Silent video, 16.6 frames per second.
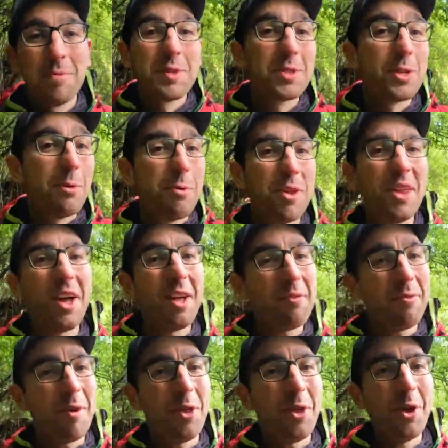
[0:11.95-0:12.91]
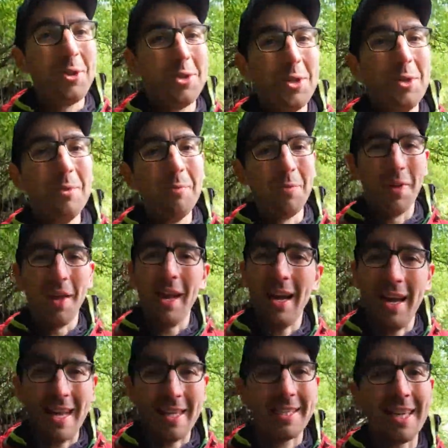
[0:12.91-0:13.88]
So without further ado,
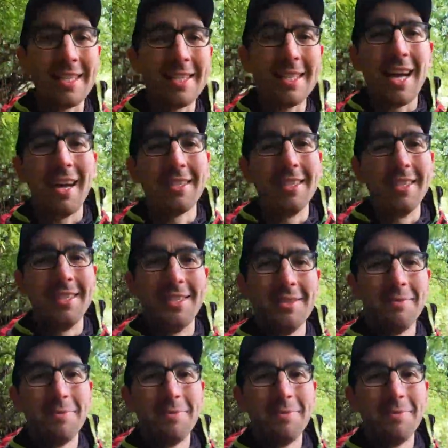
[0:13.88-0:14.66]
let's get started.